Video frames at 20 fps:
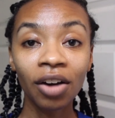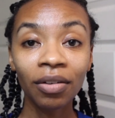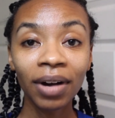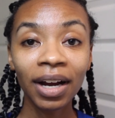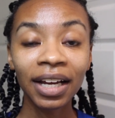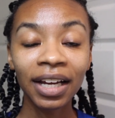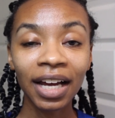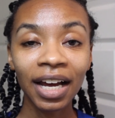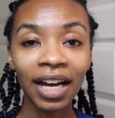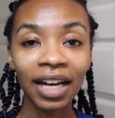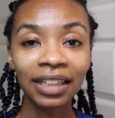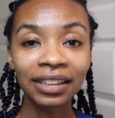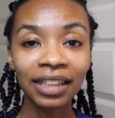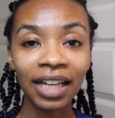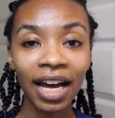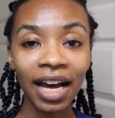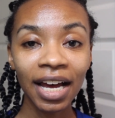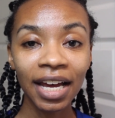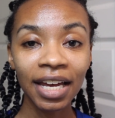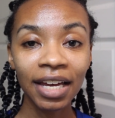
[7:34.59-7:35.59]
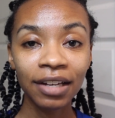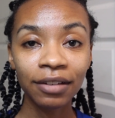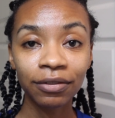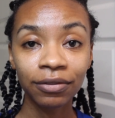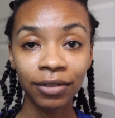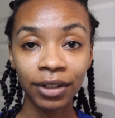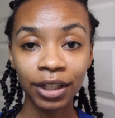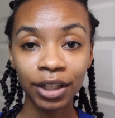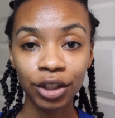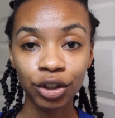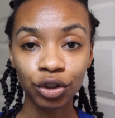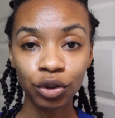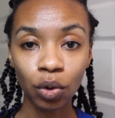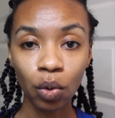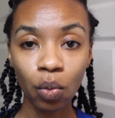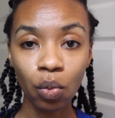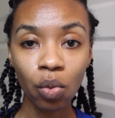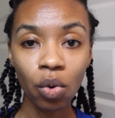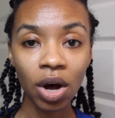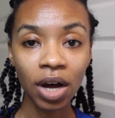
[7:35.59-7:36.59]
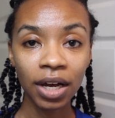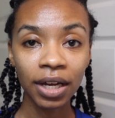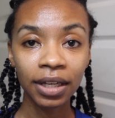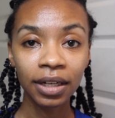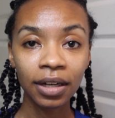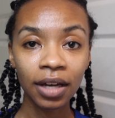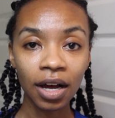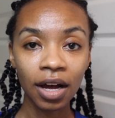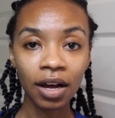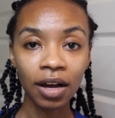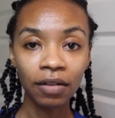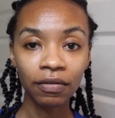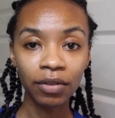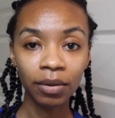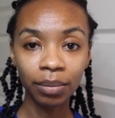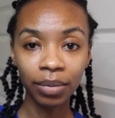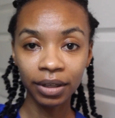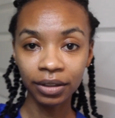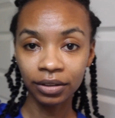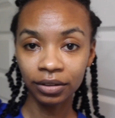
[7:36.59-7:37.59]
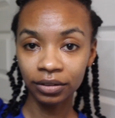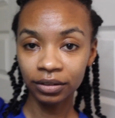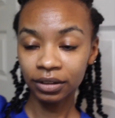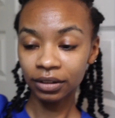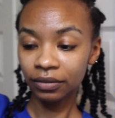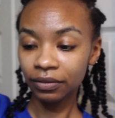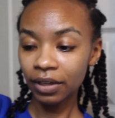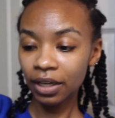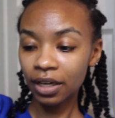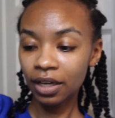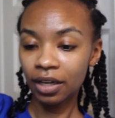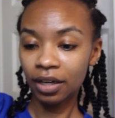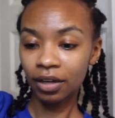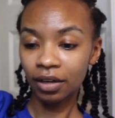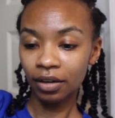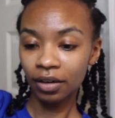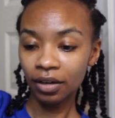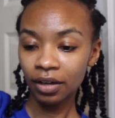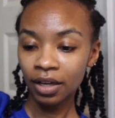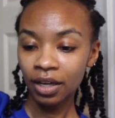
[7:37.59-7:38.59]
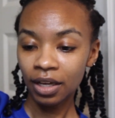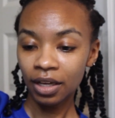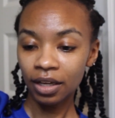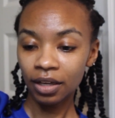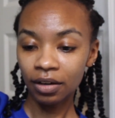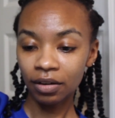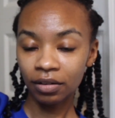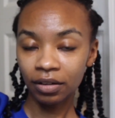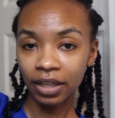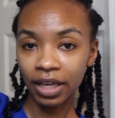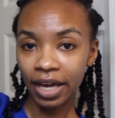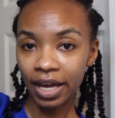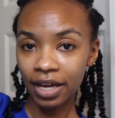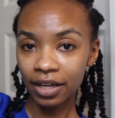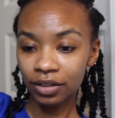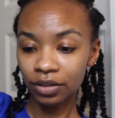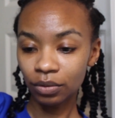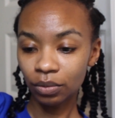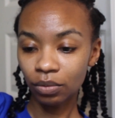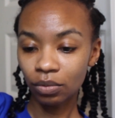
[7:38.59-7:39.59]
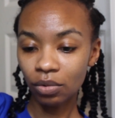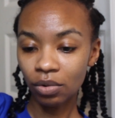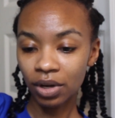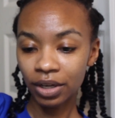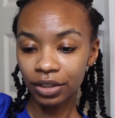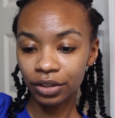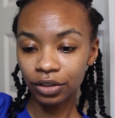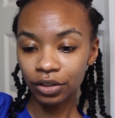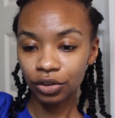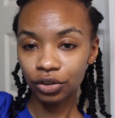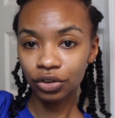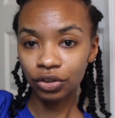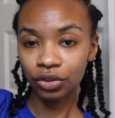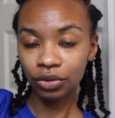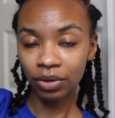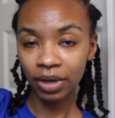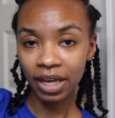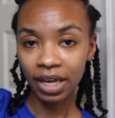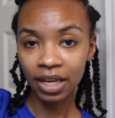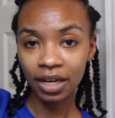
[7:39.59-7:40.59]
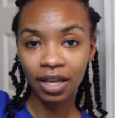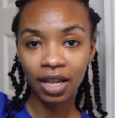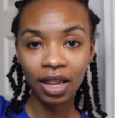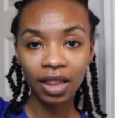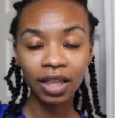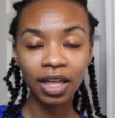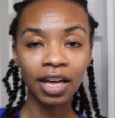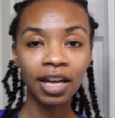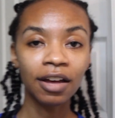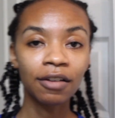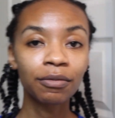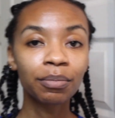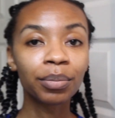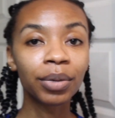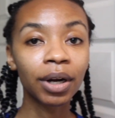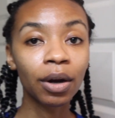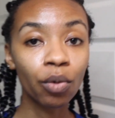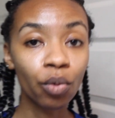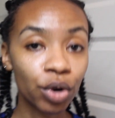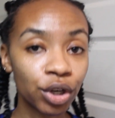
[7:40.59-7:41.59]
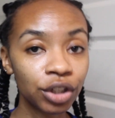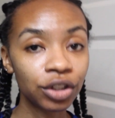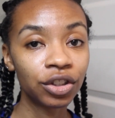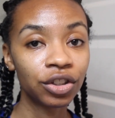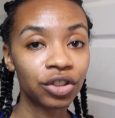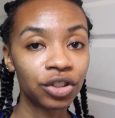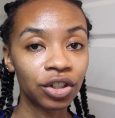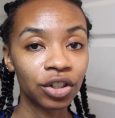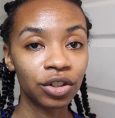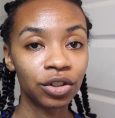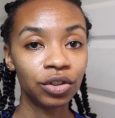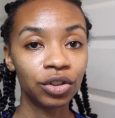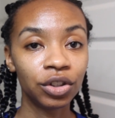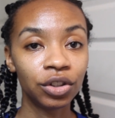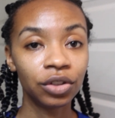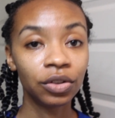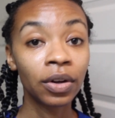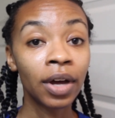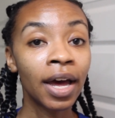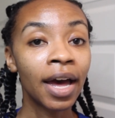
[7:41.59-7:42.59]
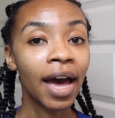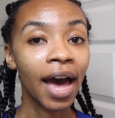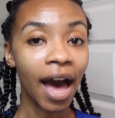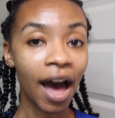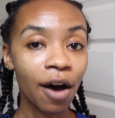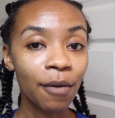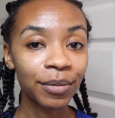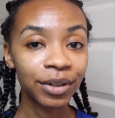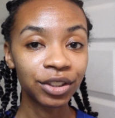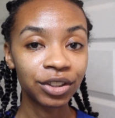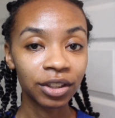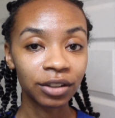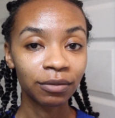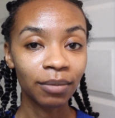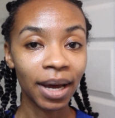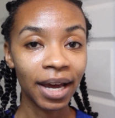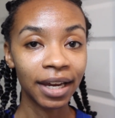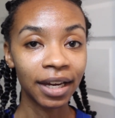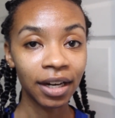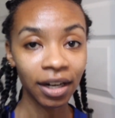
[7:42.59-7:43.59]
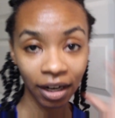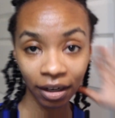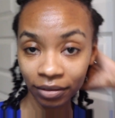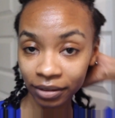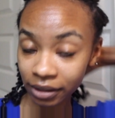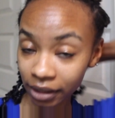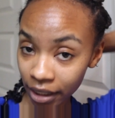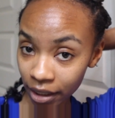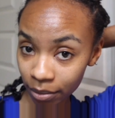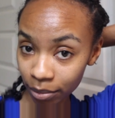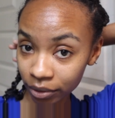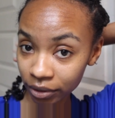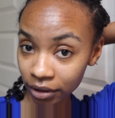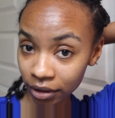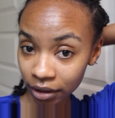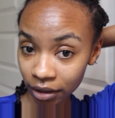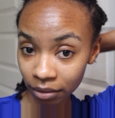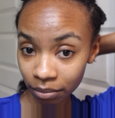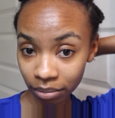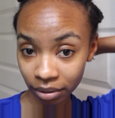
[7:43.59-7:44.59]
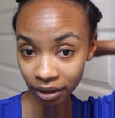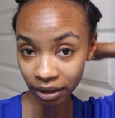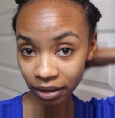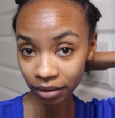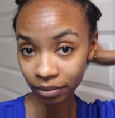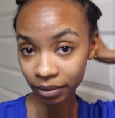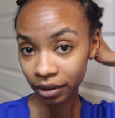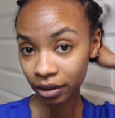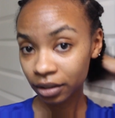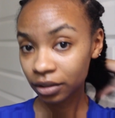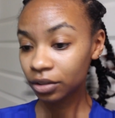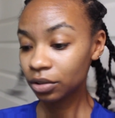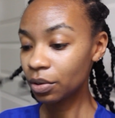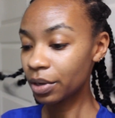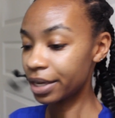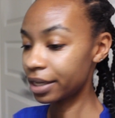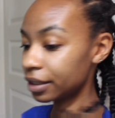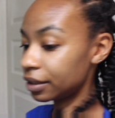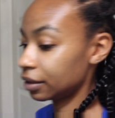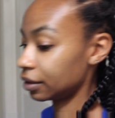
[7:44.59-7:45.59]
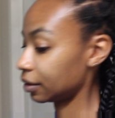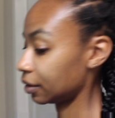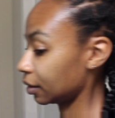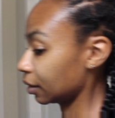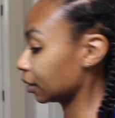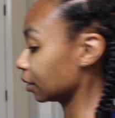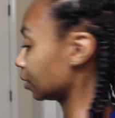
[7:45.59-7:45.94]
Alright guys, I have finished one of the bundles of hair. It only has 1 strand left, but I wanted to show you how much of my hair I was able to complete with the twist.